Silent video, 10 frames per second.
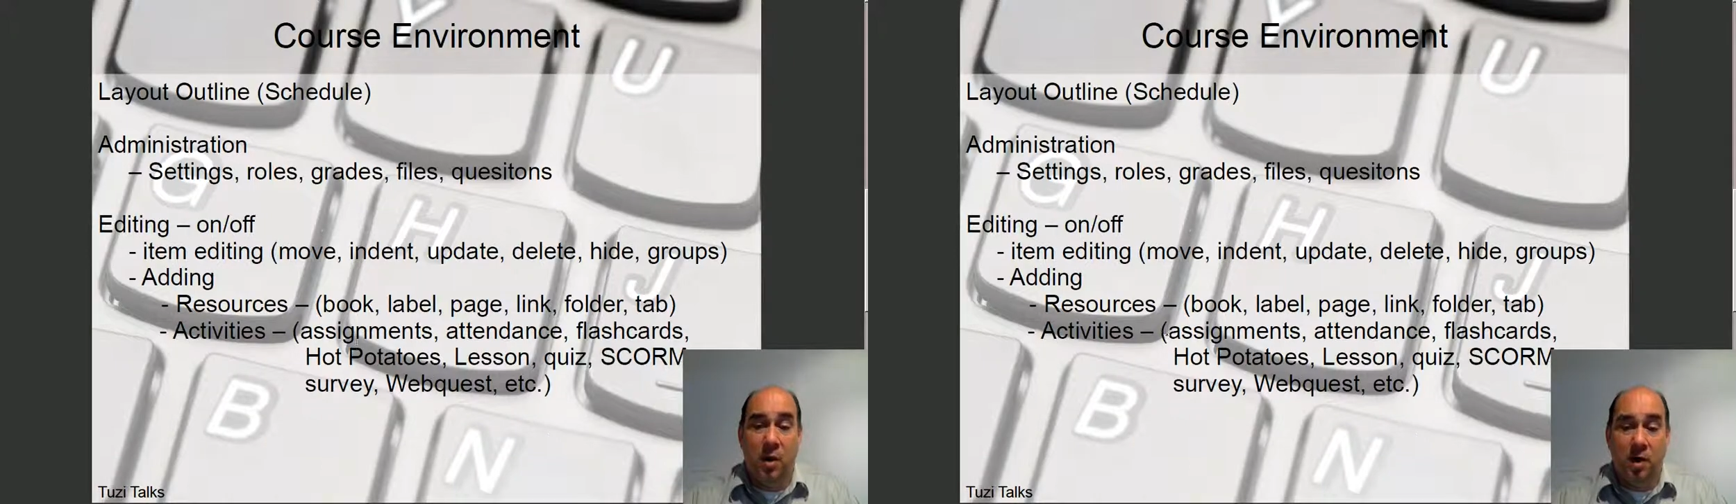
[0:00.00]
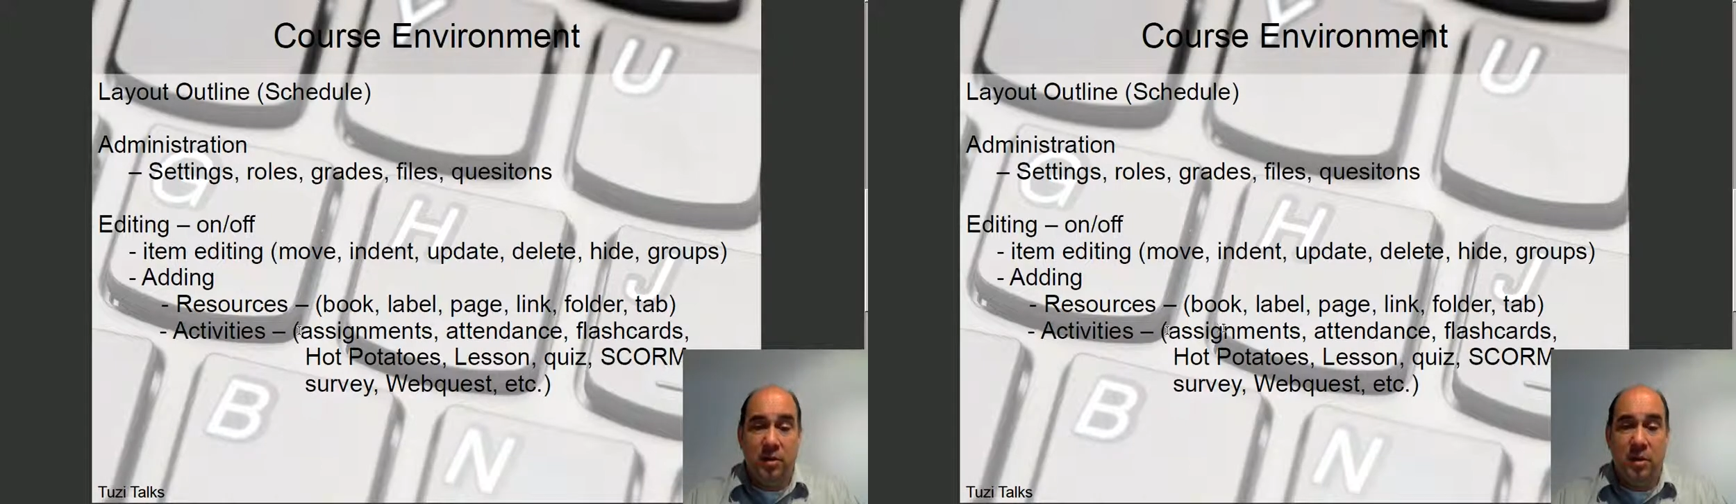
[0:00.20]

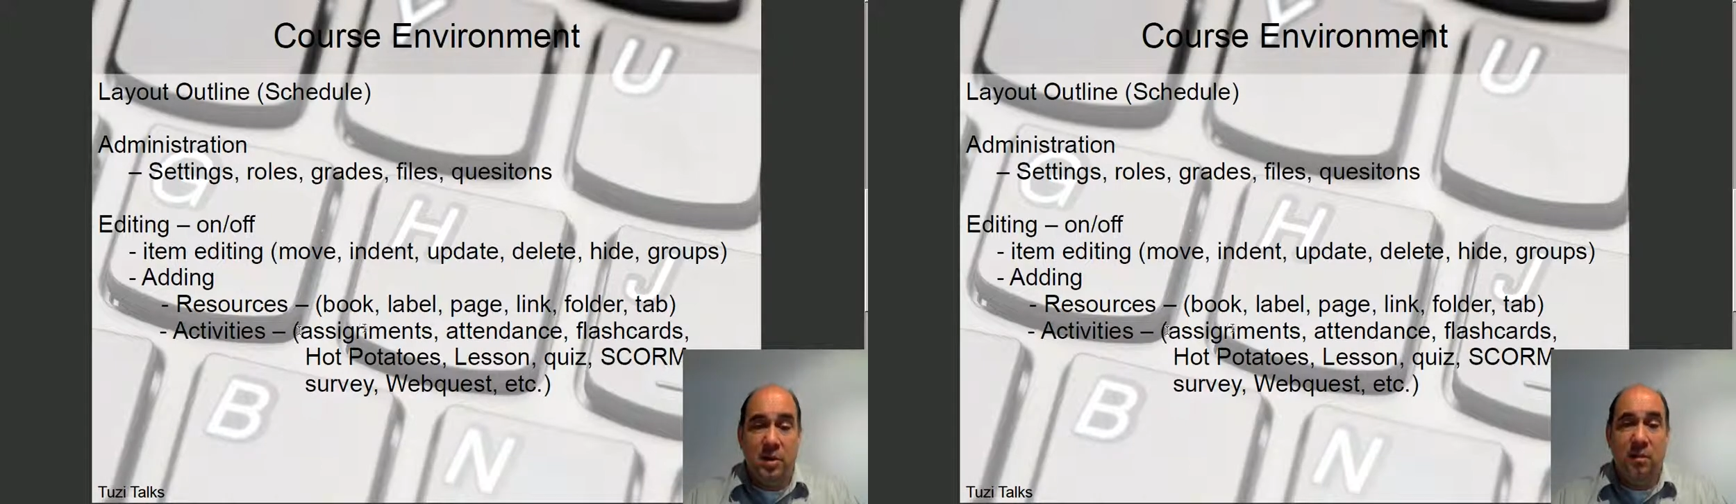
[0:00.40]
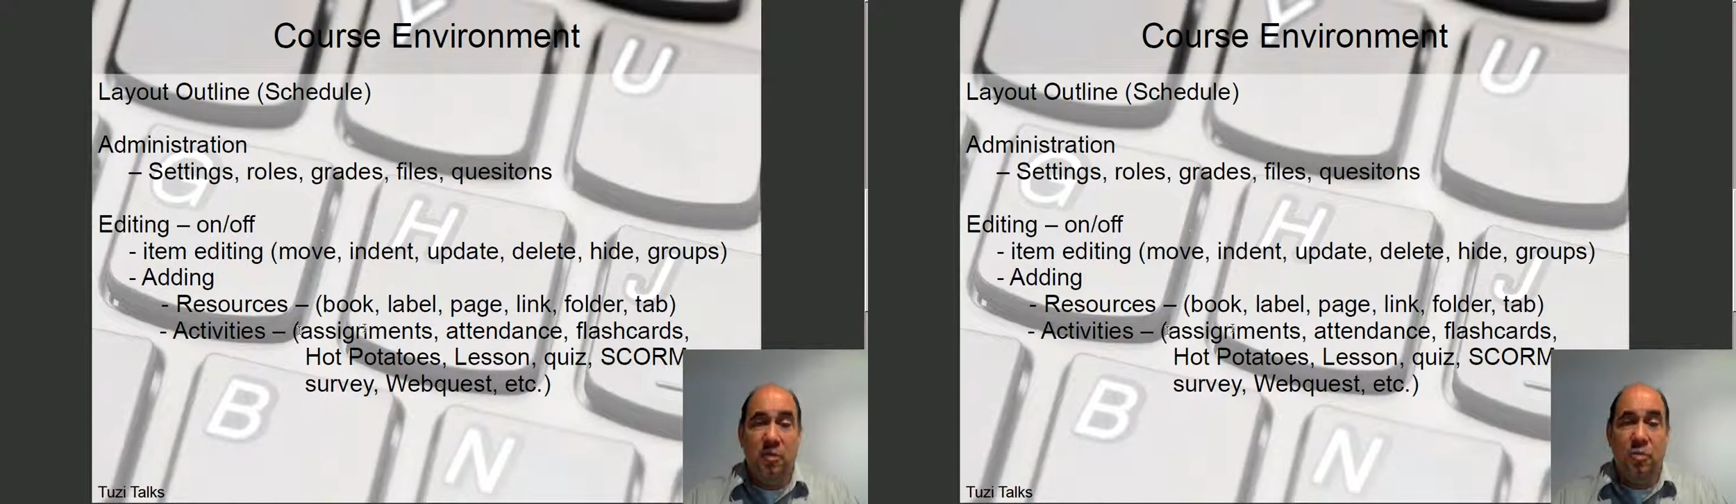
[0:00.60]
We looked at
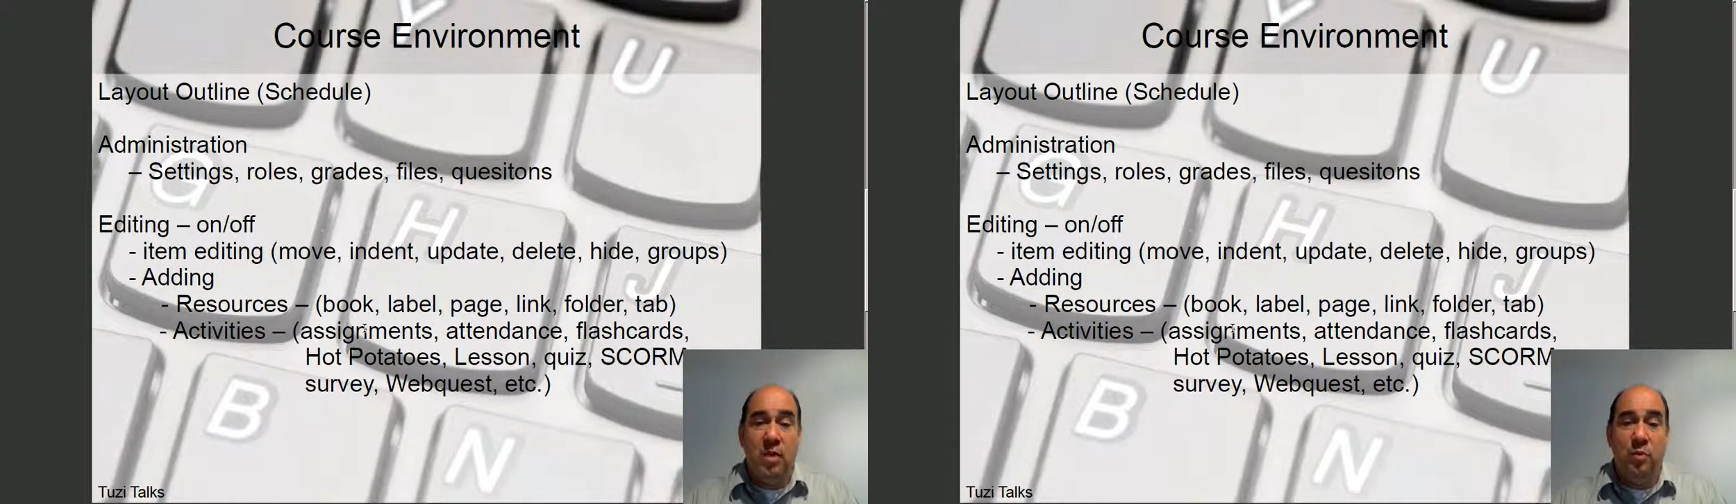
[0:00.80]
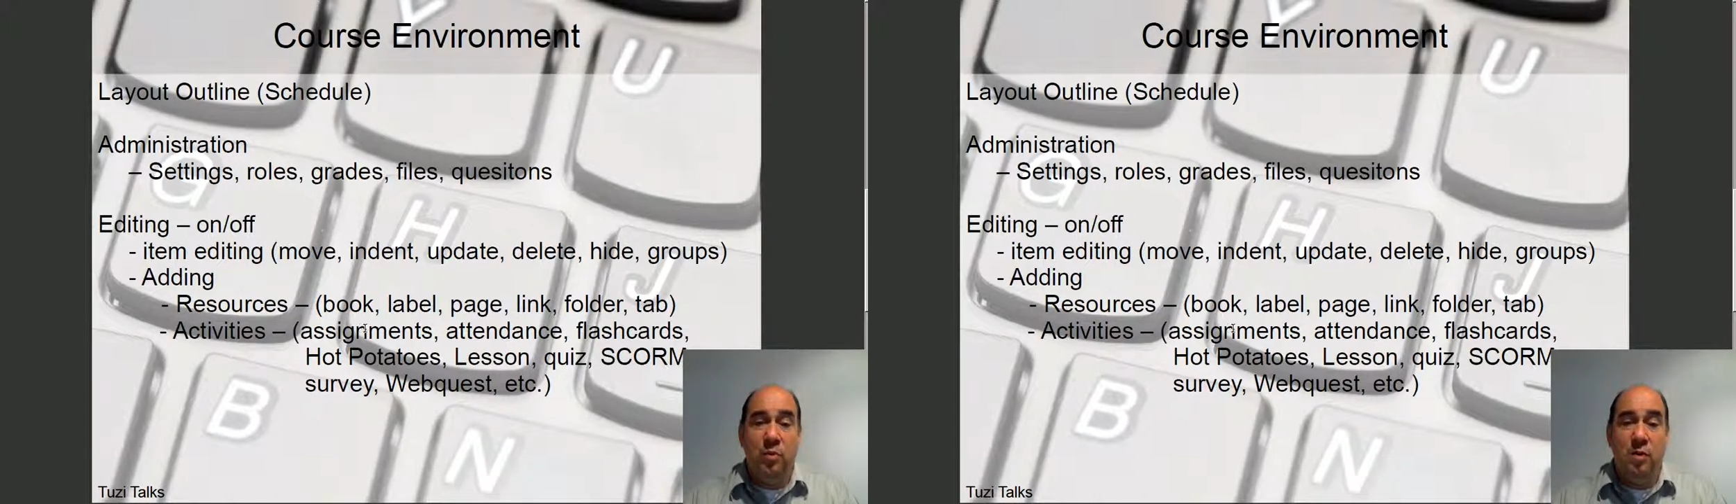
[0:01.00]
some of the
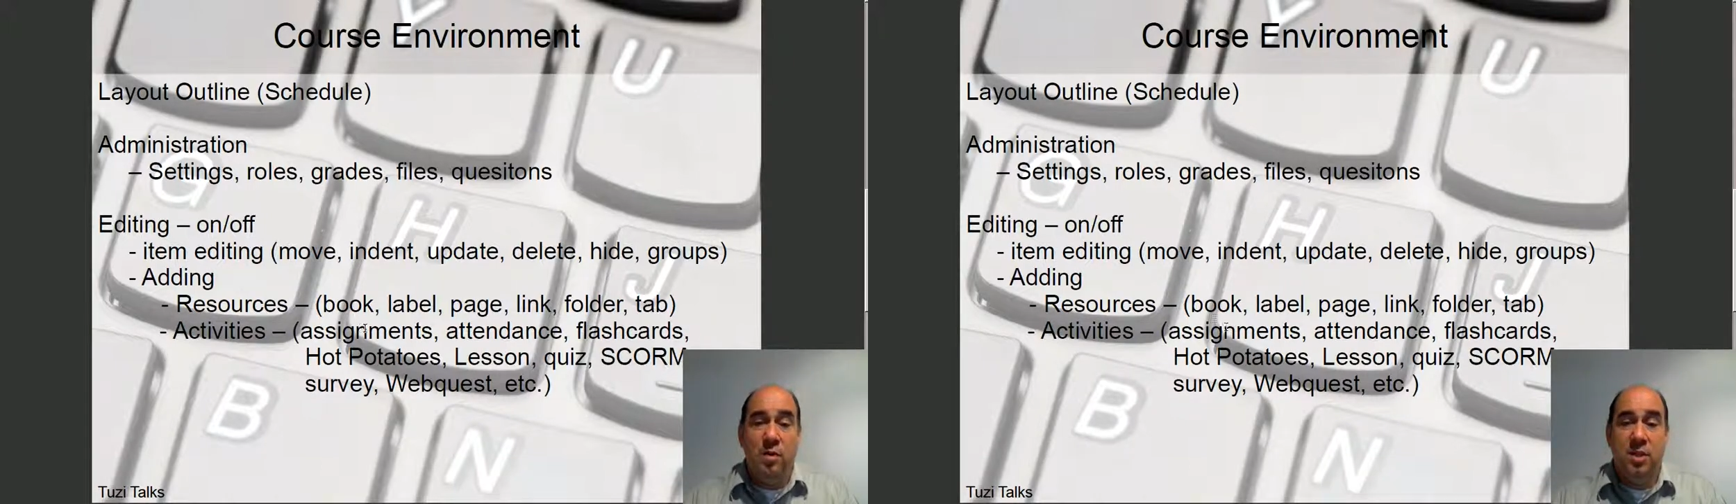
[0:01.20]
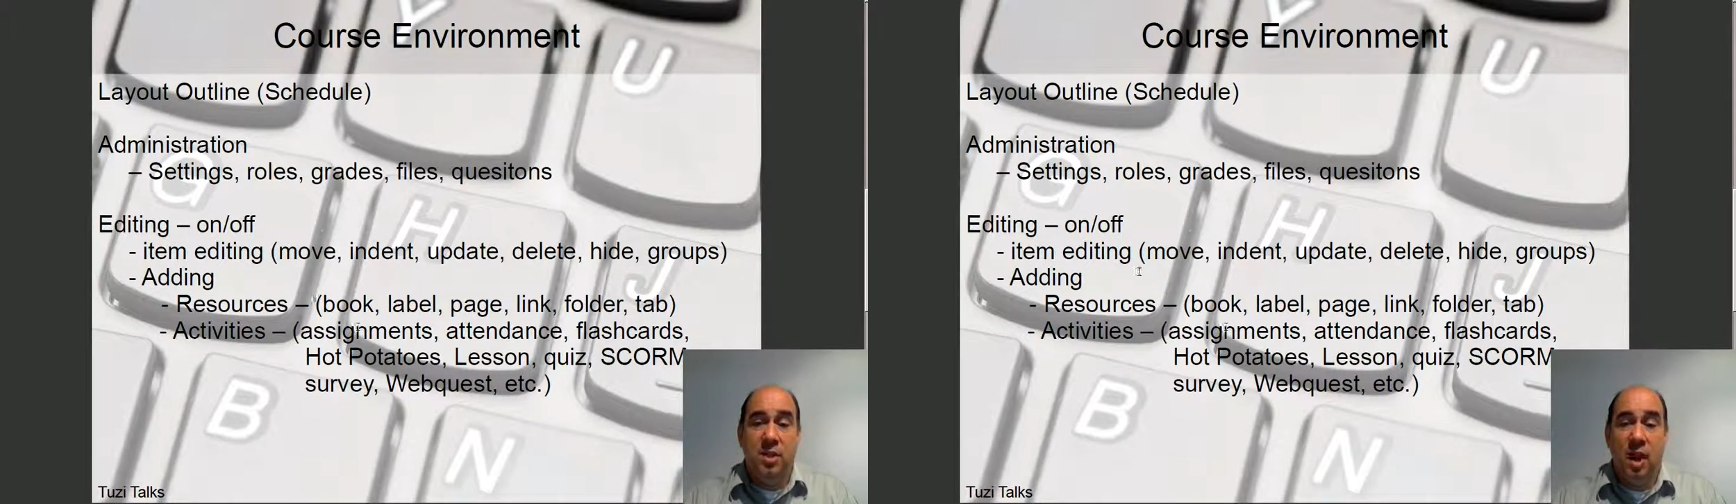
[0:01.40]

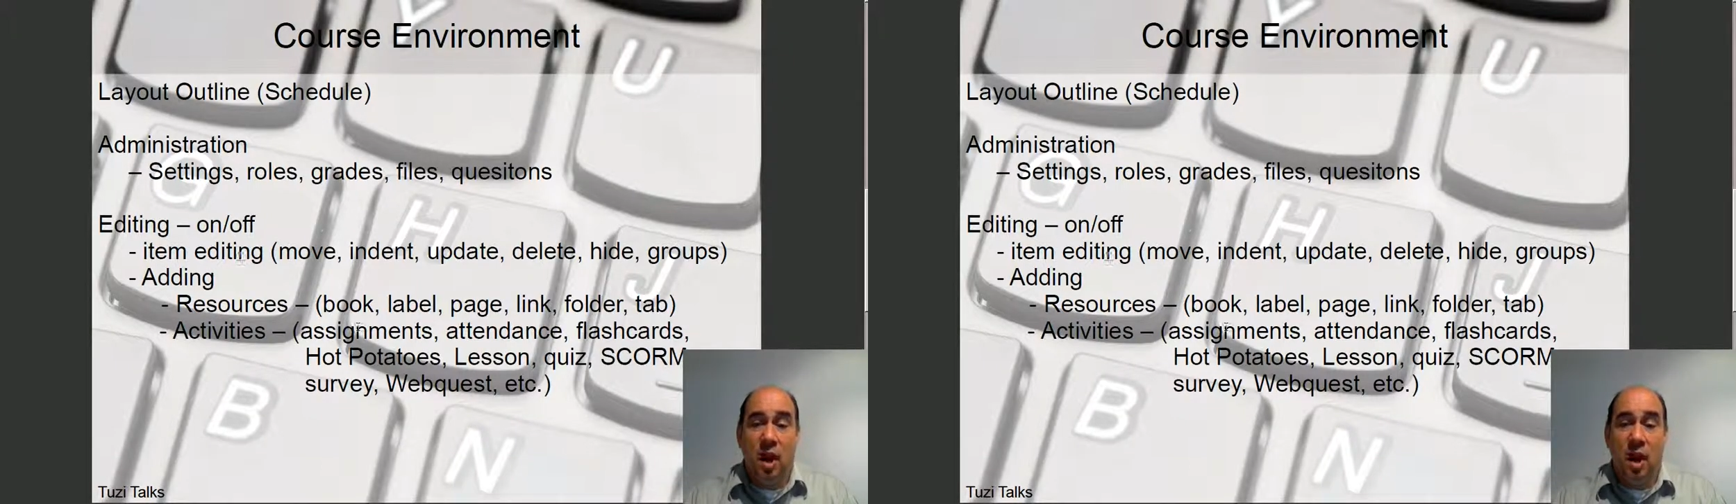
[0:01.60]
resources.